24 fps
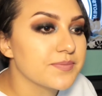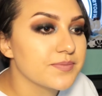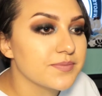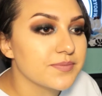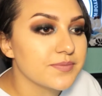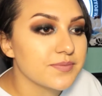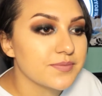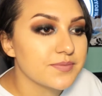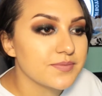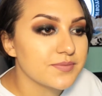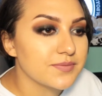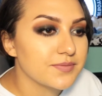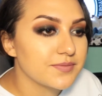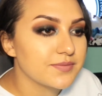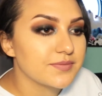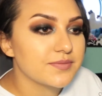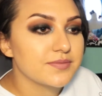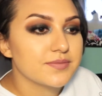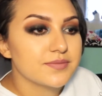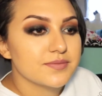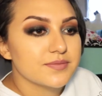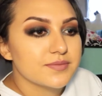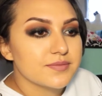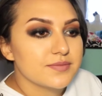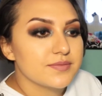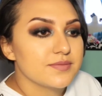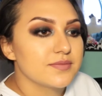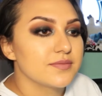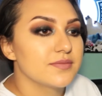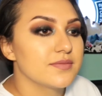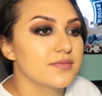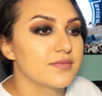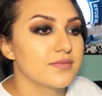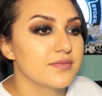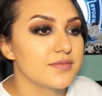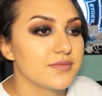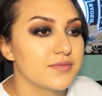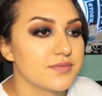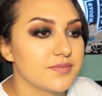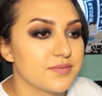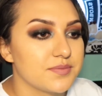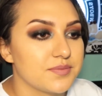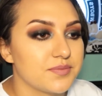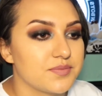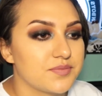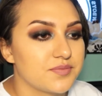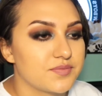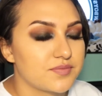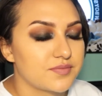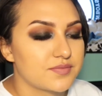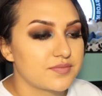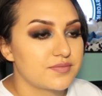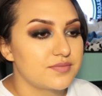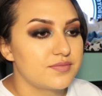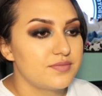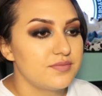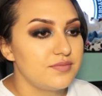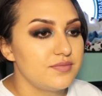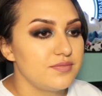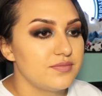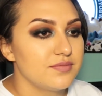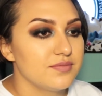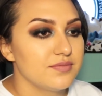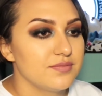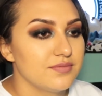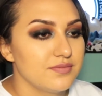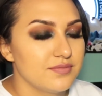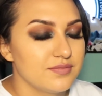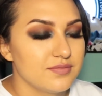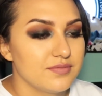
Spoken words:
Nobody speaks.